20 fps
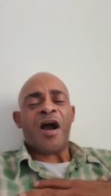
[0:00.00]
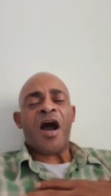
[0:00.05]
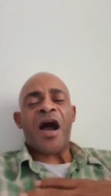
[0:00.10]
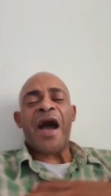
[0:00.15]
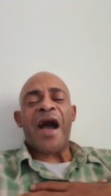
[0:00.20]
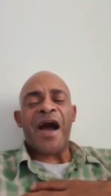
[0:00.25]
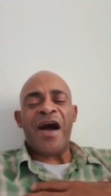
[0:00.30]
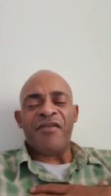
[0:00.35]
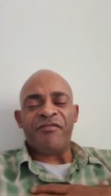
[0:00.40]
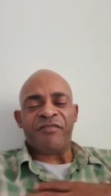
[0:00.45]

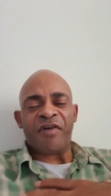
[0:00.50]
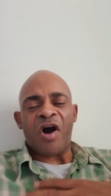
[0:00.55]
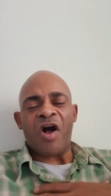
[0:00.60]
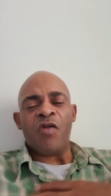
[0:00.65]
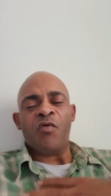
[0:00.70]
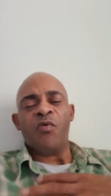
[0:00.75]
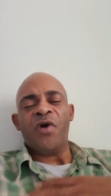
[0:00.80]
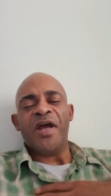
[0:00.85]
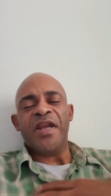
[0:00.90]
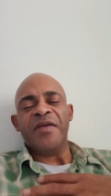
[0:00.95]
have
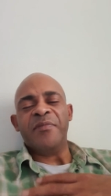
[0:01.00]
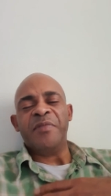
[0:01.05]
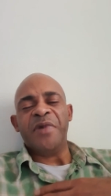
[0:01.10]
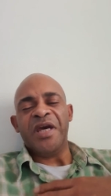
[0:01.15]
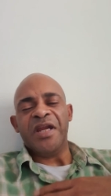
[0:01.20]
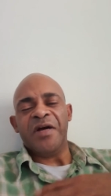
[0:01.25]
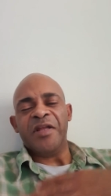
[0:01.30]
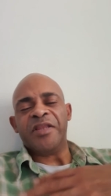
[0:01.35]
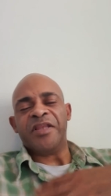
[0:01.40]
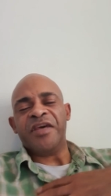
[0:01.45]
already
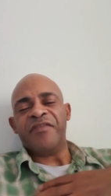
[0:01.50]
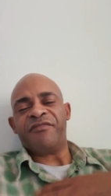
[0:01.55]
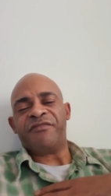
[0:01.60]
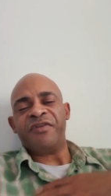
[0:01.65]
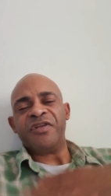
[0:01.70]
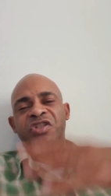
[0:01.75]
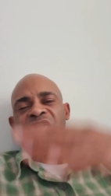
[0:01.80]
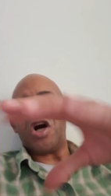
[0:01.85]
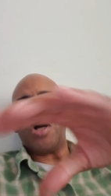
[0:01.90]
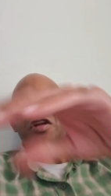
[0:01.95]
made a
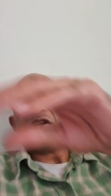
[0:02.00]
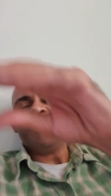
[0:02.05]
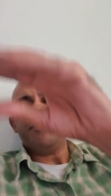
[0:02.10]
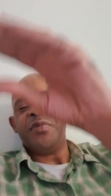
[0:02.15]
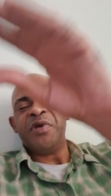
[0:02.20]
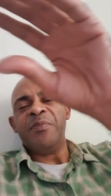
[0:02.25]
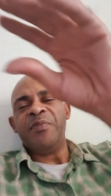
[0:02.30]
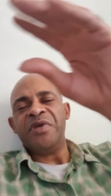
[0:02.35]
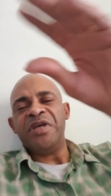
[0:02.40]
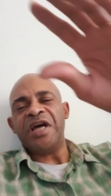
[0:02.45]
difference on the
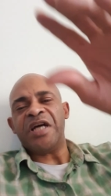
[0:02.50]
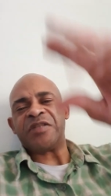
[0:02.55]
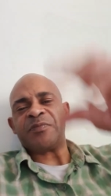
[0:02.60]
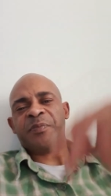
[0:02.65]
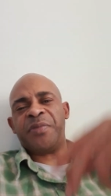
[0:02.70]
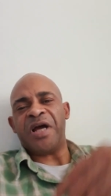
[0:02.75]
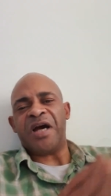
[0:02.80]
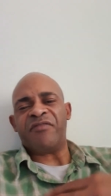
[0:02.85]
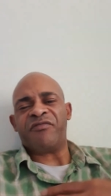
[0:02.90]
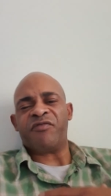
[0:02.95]

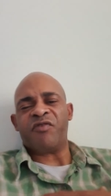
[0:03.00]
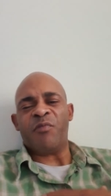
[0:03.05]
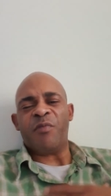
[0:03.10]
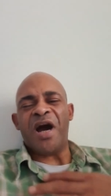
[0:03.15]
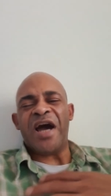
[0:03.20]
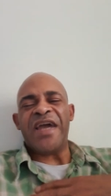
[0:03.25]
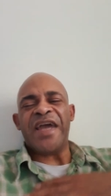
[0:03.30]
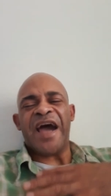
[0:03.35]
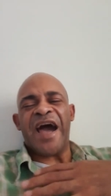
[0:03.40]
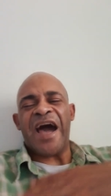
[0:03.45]
BBS platform.
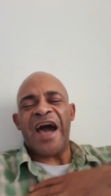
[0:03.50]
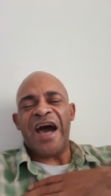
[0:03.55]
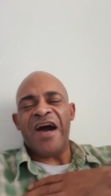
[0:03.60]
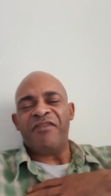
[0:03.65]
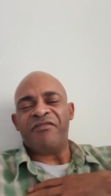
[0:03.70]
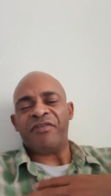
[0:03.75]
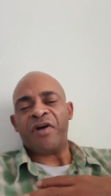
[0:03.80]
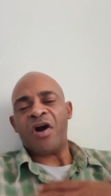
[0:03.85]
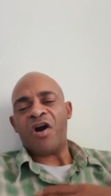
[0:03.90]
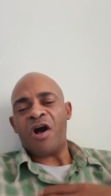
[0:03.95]
I
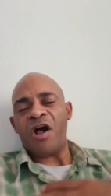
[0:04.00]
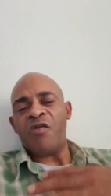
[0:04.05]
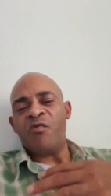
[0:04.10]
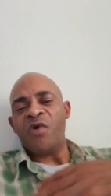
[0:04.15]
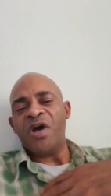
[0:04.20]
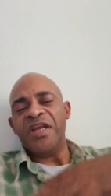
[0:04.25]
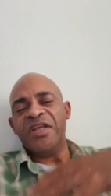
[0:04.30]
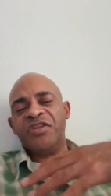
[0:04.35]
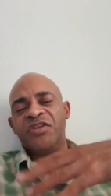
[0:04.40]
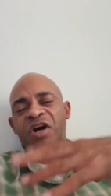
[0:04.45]
have
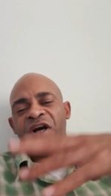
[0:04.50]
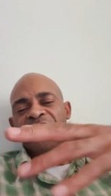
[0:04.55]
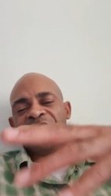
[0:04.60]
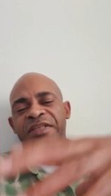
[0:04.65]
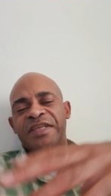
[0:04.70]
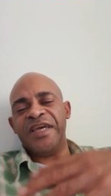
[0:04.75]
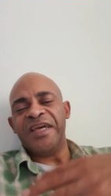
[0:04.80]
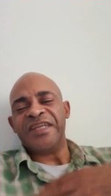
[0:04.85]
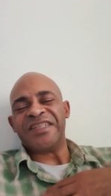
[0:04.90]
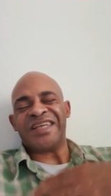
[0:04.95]
already
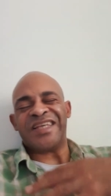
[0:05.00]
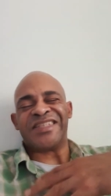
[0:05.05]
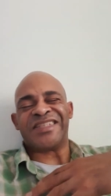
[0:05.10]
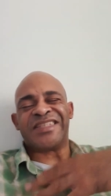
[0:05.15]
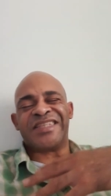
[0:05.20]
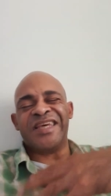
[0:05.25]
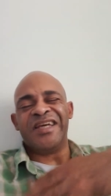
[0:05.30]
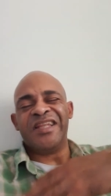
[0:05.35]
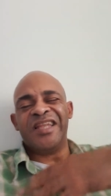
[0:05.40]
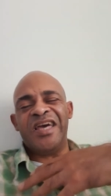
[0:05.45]
done things and
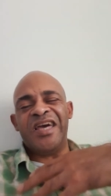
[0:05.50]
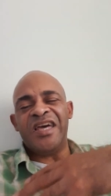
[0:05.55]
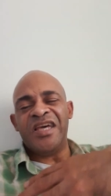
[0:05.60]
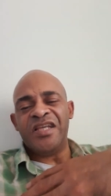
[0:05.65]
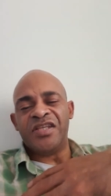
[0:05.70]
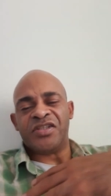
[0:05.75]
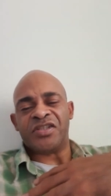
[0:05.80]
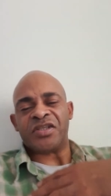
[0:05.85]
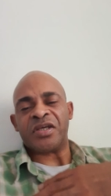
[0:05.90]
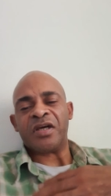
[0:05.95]
still
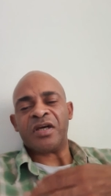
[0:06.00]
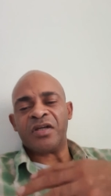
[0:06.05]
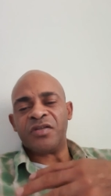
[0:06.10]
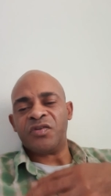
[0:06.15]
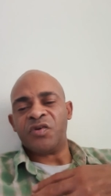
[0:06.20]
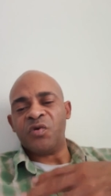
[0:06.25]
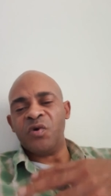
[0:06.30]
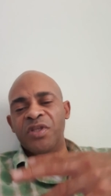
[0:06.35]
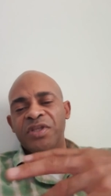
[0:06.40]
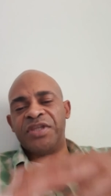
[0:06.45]
is
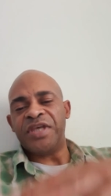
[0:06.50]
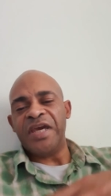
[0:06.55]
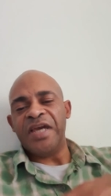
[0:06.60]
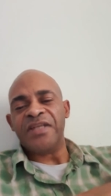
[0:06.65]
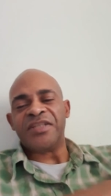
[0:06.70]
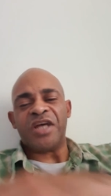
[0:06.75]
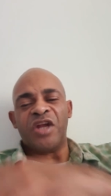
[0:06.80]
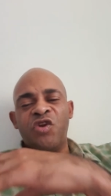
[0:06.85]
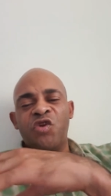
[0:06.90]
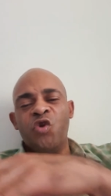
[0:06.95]
doing
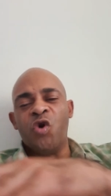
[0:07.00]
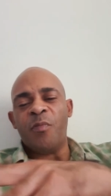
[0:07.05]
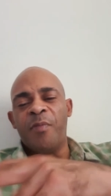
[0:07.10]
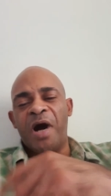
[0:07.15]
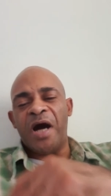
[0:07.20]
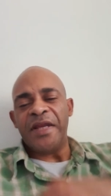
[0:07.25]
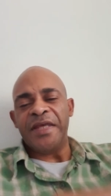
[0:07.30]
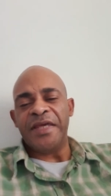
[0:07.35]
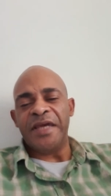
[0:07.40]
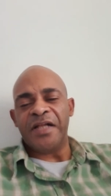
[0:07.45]
things that
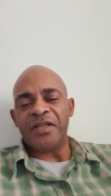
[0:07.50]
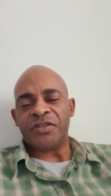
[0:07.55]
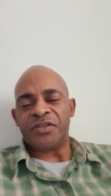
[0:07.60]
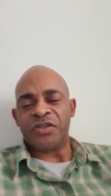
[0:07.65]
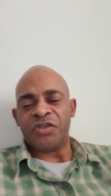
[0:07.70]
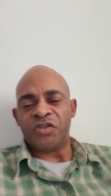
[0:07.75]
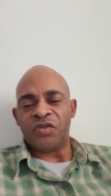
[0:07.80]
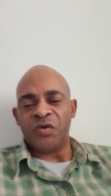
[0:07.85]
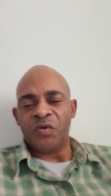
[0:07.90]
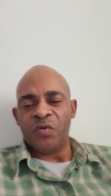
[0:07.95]
nobody else
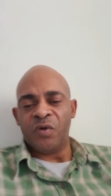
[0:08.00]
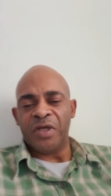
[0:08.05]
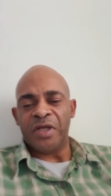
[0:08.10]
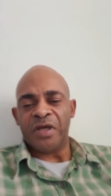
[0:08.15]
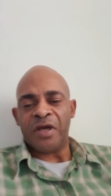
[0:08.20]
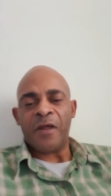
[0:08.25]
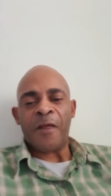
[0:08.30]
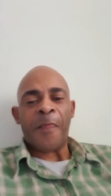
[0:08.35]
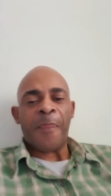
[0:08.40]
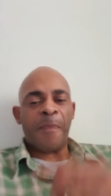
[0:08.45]
is doing.
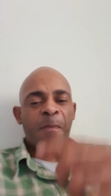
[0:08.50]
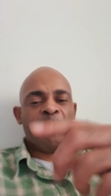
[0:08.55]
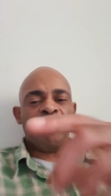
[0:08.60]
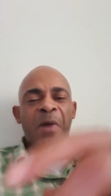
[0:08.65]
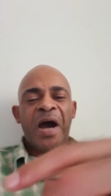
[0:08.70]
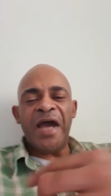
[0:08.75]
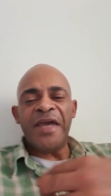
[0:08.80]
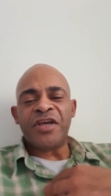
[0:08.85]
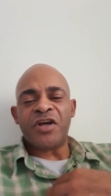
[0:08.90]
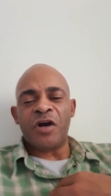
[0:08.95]

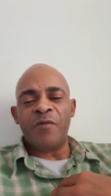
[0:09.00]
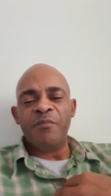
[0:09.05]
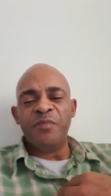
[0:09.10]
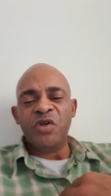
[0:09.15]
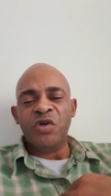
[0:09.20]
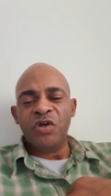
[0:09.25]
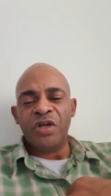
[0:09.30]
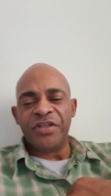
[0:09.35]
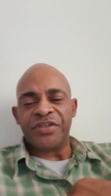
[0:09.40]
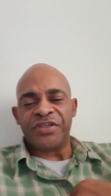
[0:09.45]
My
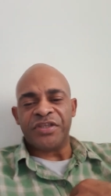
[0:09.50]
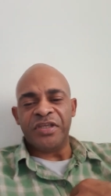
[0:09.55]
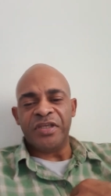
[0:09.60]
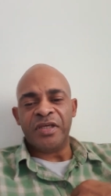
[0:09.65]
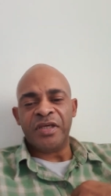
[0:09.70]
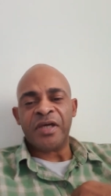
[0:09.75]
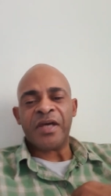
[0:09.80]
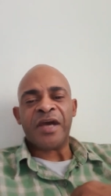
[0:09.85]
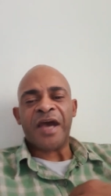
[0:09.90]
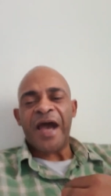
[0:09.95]

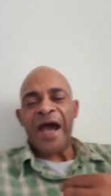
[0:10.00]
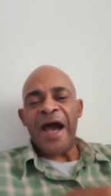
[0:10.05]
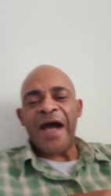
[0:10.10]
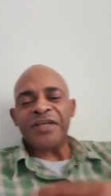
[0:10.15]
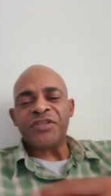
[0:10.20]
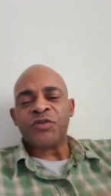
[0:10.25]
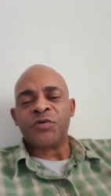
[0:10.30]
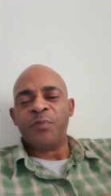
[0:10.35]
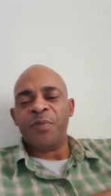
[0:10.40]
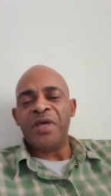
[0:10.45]
community
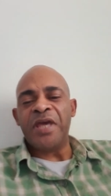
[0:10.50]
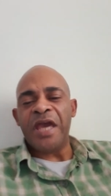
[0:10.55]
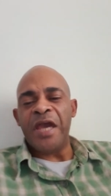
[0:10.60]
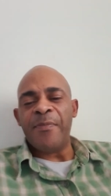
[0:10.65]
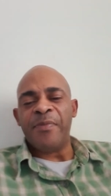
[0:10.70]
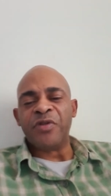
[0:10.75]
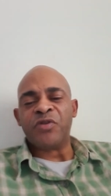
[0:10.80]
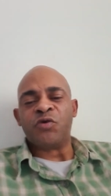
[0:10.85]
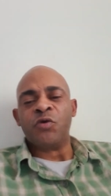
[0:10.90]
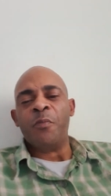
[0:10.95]
has to be
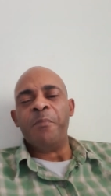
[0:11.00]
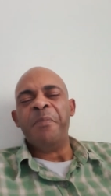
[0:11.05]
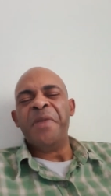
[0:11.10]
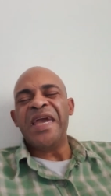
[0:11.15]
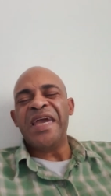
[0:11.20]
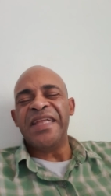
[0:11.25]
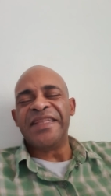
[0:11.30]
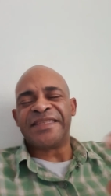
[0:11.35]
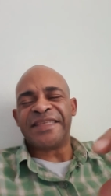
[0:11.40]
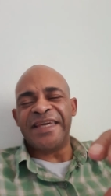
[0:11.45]
able to
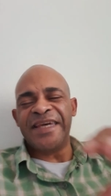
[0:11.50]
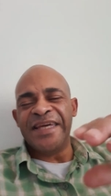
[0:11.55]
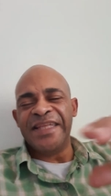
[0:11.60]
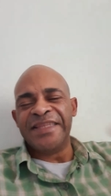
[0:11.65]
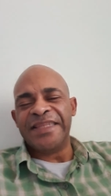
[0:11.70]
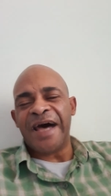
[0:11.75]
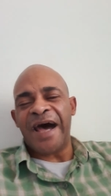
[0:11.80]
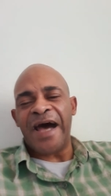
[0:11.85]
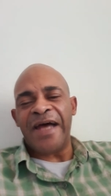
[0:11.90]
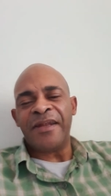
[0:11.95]

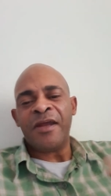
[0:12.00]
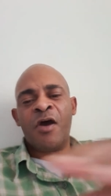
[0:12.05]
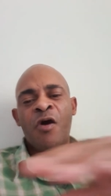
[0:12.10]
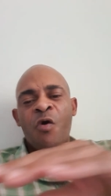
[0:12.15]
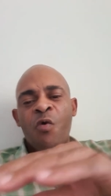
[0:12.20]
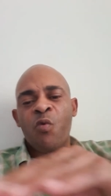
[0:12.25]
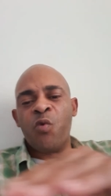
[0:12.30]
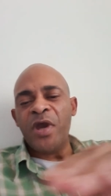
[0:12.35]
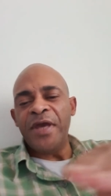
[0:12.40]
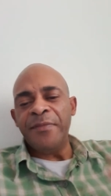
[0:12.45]
maintain that
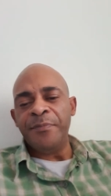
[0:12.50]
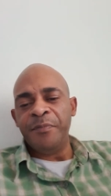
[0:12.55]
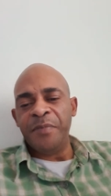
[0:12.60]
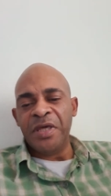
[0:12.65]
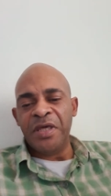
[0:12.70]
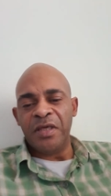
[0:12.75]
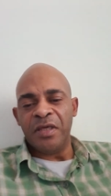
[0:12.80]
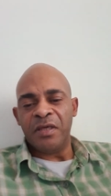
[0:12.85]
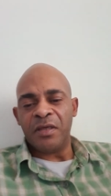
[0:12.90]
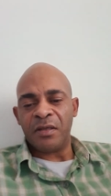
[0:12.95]
with
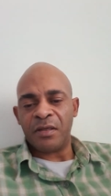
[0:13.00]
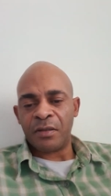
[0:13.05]
me.